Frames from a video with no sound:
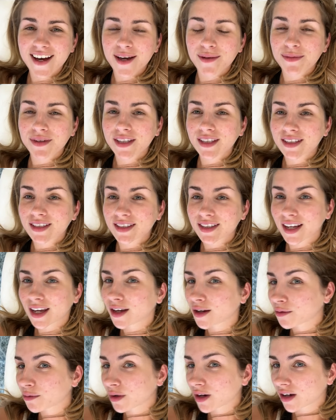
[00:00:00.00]
I'm gonna stay
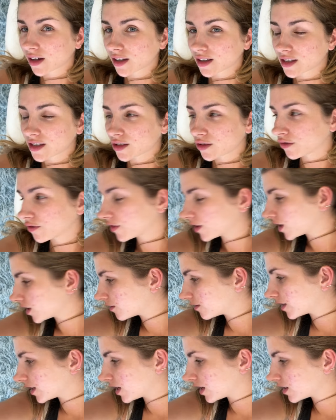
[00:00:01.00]
at work until
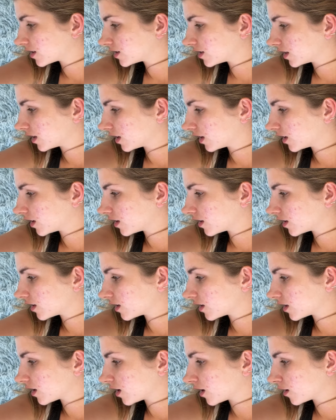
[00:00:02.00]
5.30
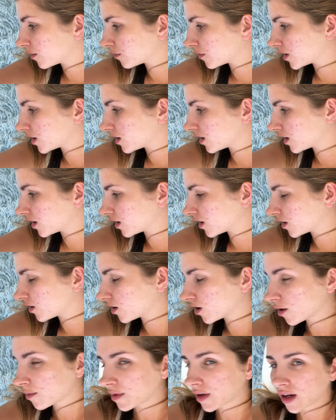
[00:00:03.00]
um, and then go
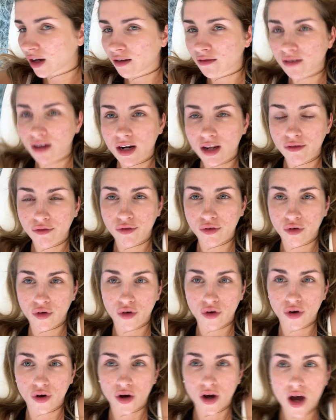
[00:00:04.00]
home and get ready
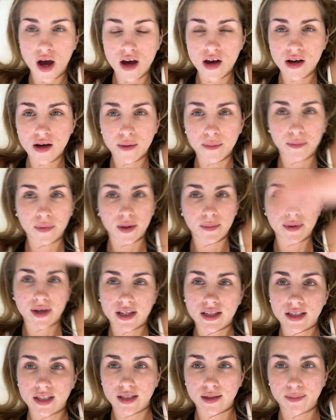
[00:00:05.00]
for my
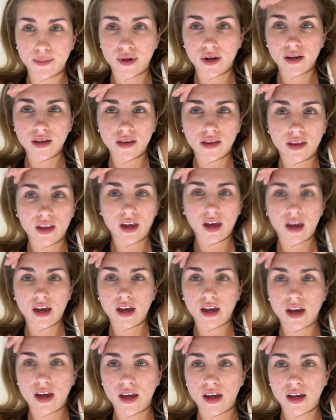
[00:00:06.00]
bestie's
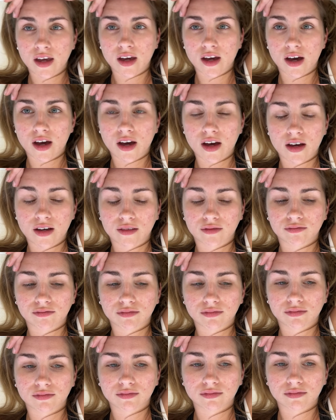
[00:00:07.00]
birthday.
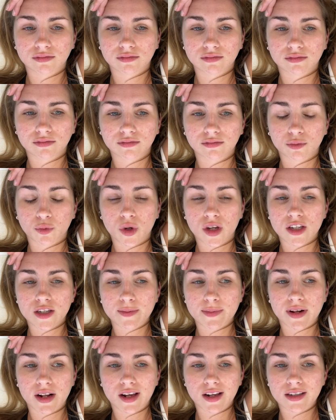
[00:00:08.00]
Um, went to
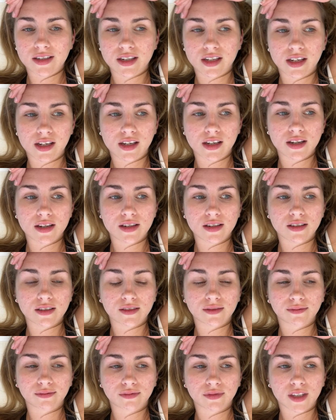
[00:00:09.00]
Pilates,
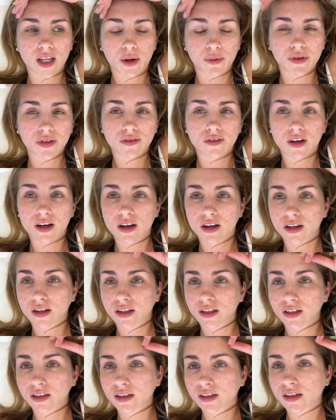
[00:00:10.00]
that was
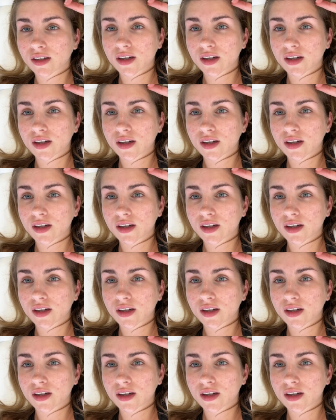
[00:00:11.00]
fun.